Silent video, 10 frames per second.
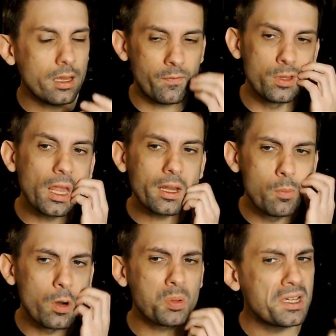If you'd like
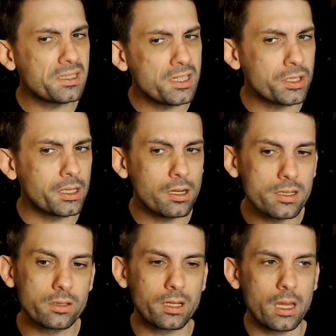more PlayStation and
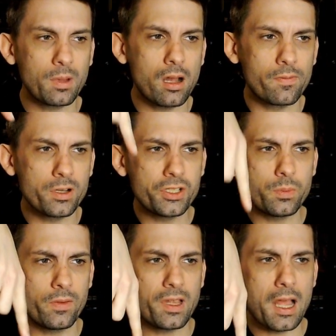console game coverage,
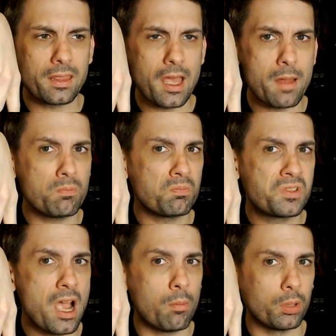we've got that
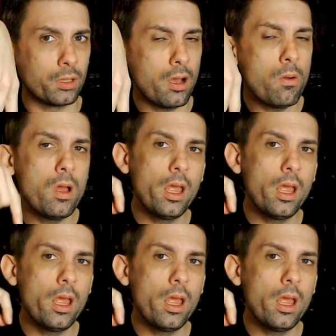down below.